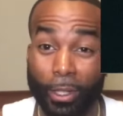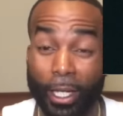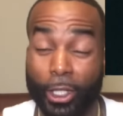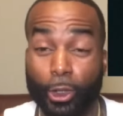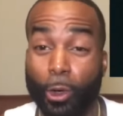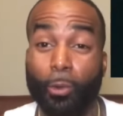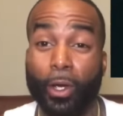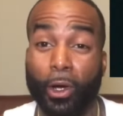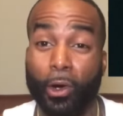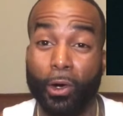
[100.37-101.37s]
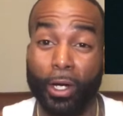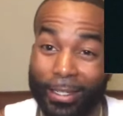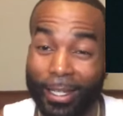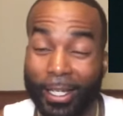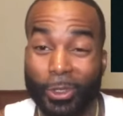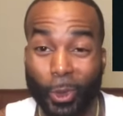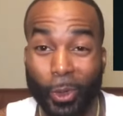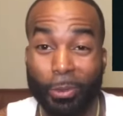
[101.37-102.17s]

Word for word: The intro went hard. The intro,